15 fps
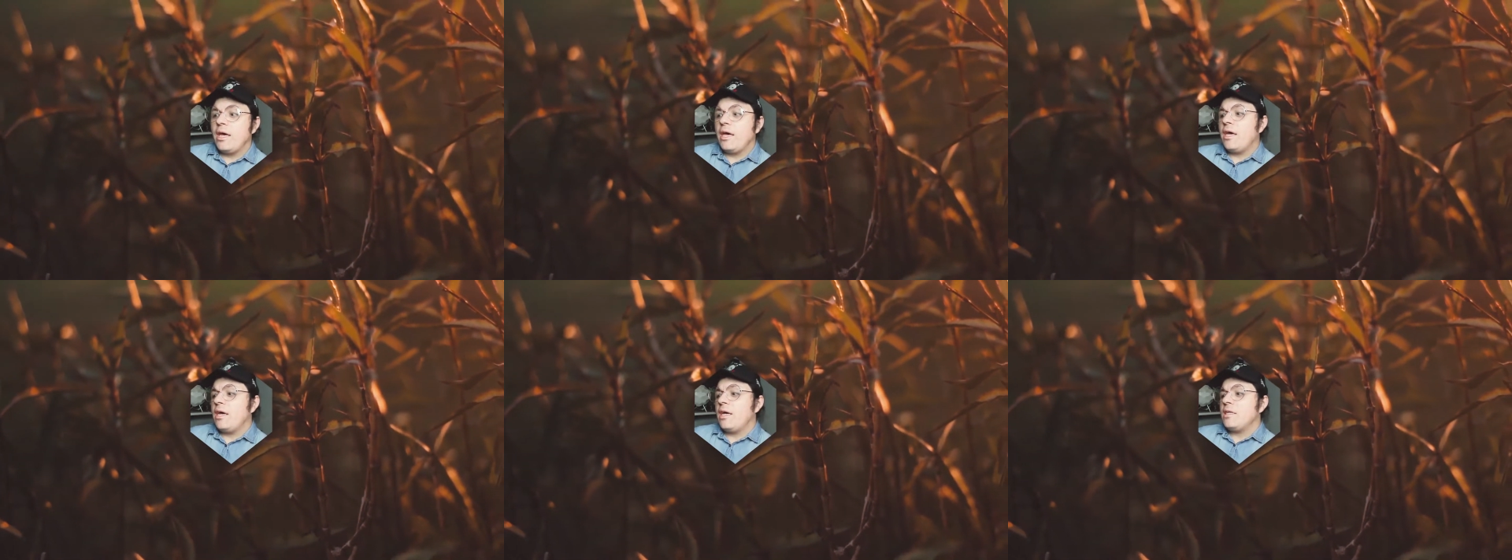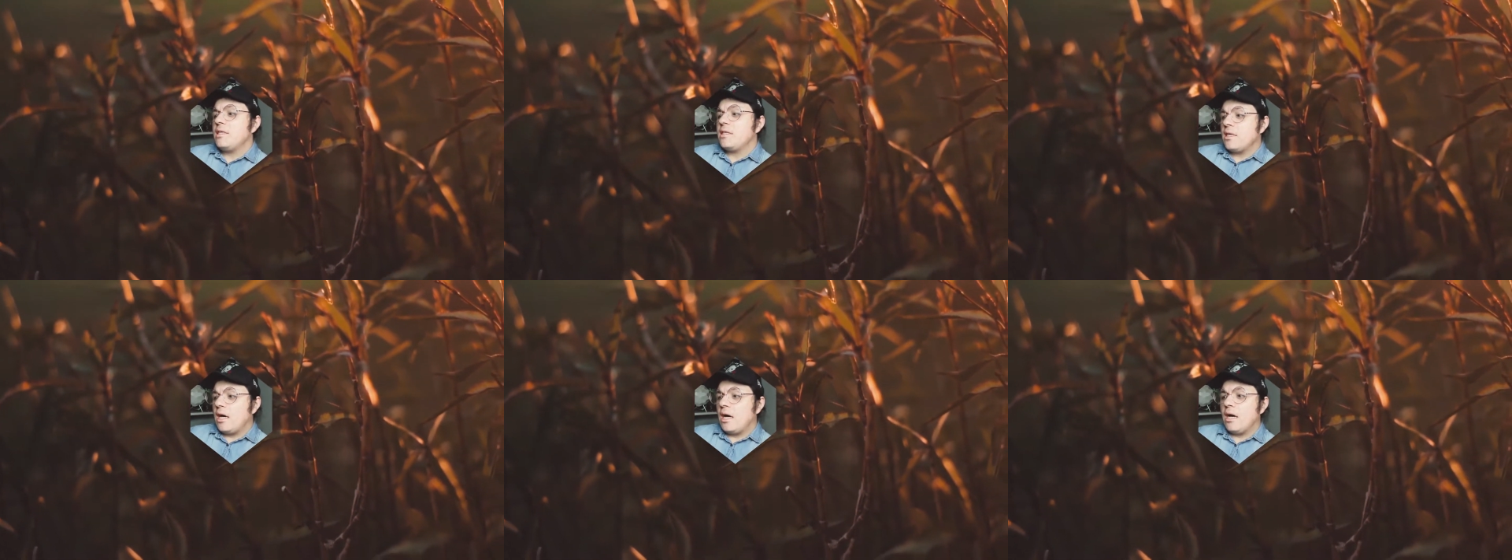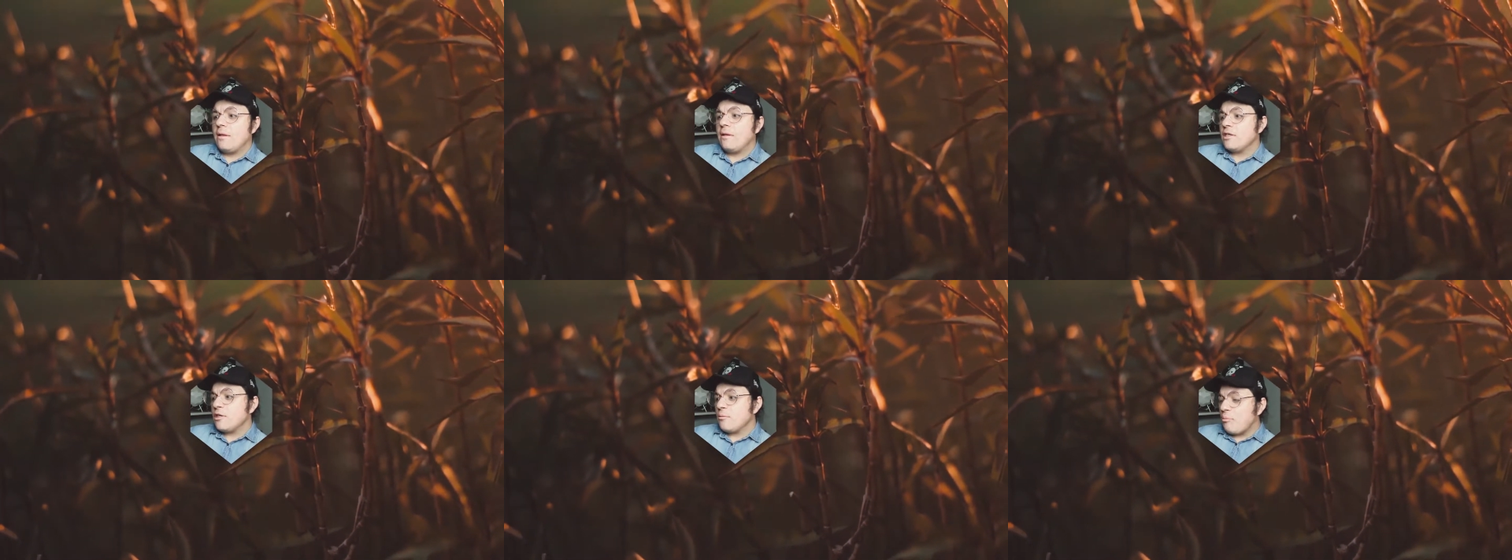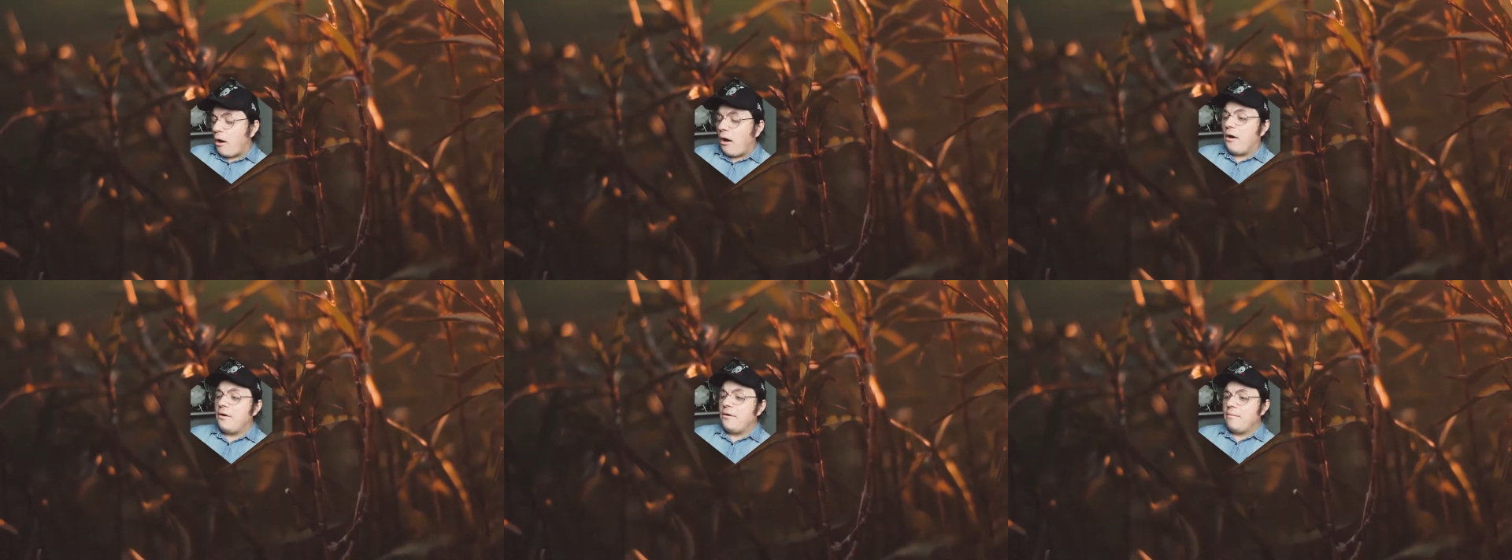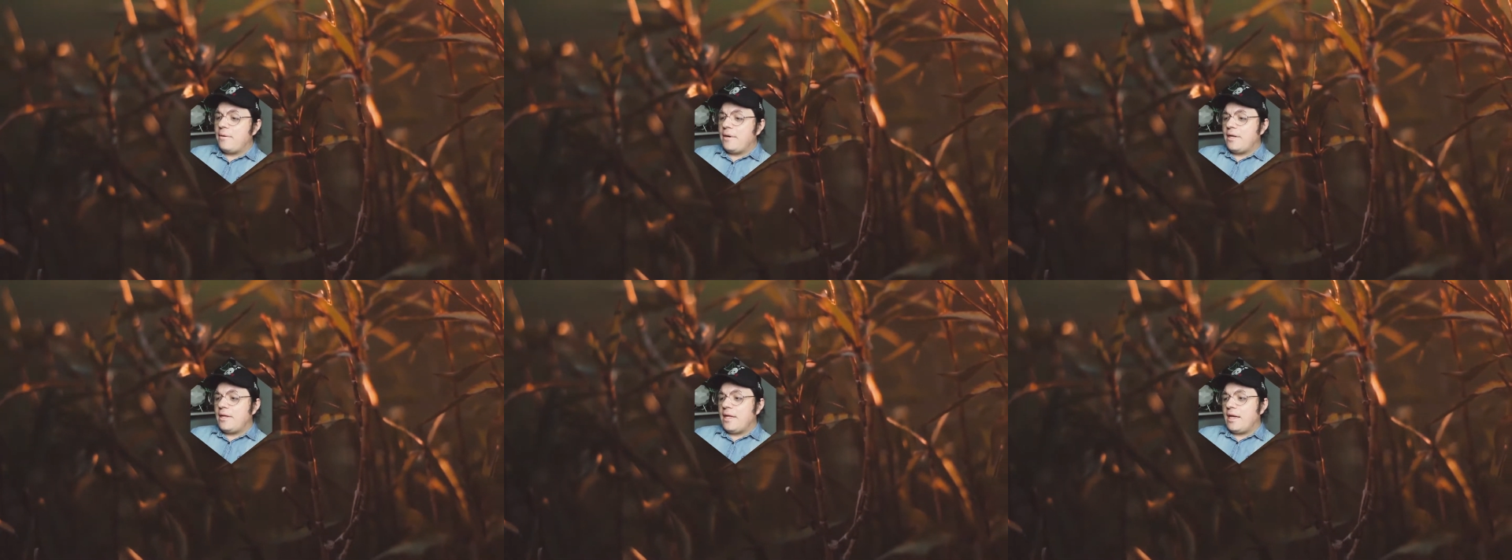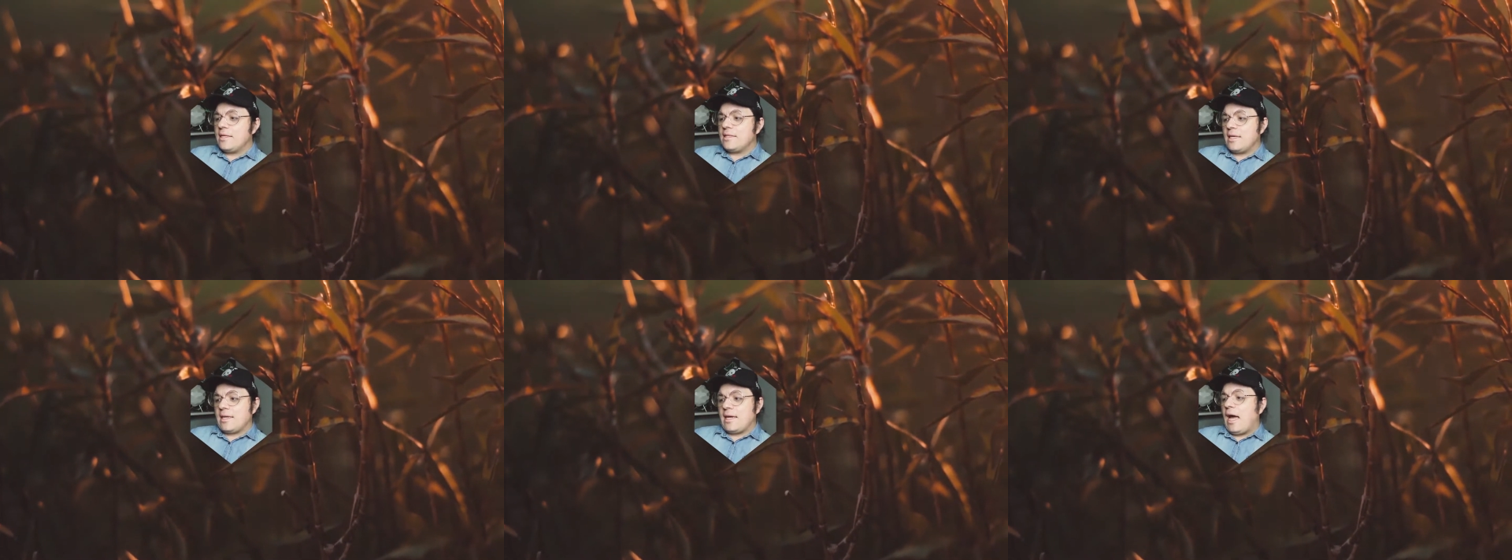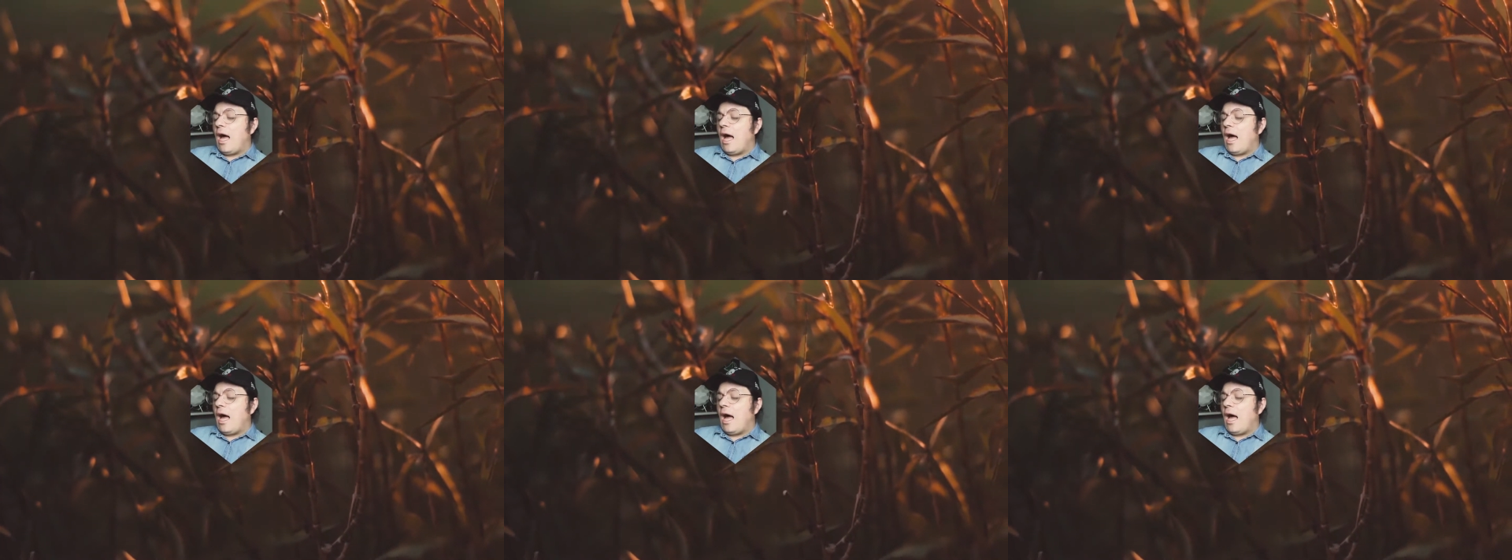It's there's a part of it that is like